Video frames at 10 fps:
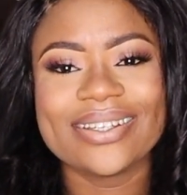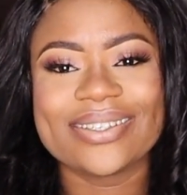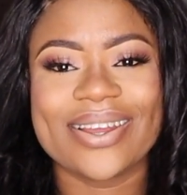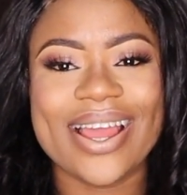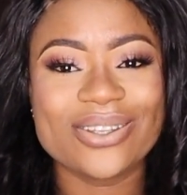
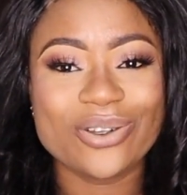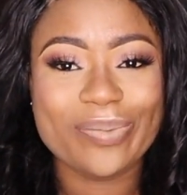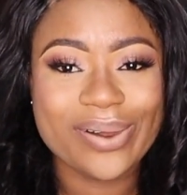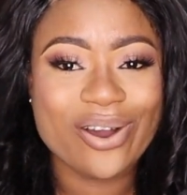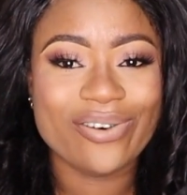So you have to
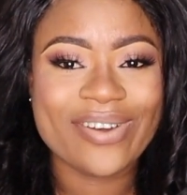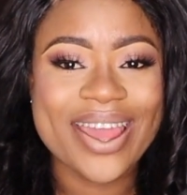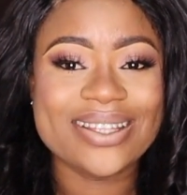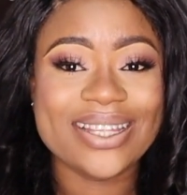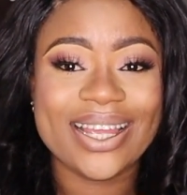play over
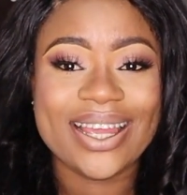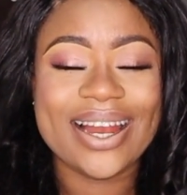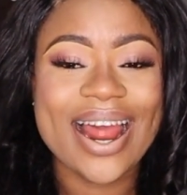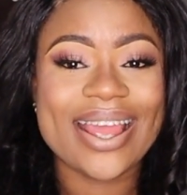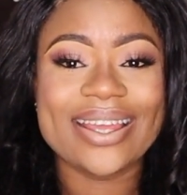it
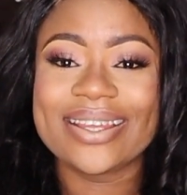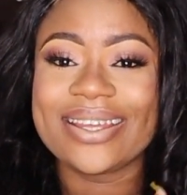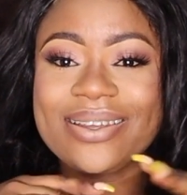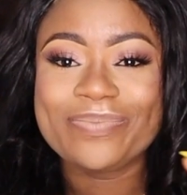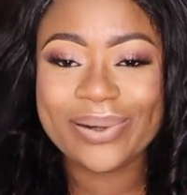again. Like,
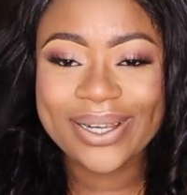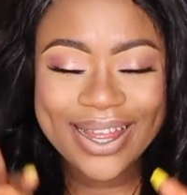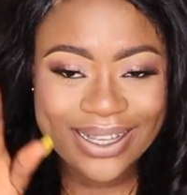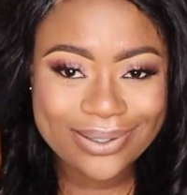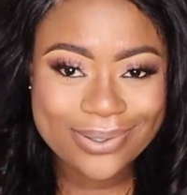he
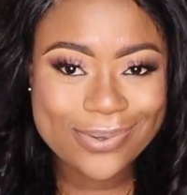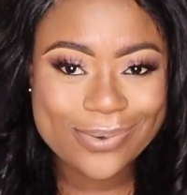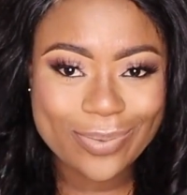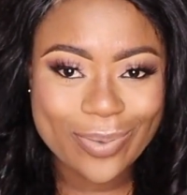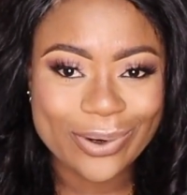plays
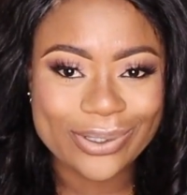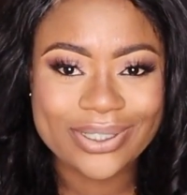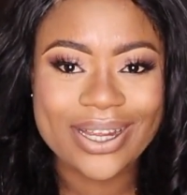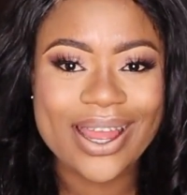too much.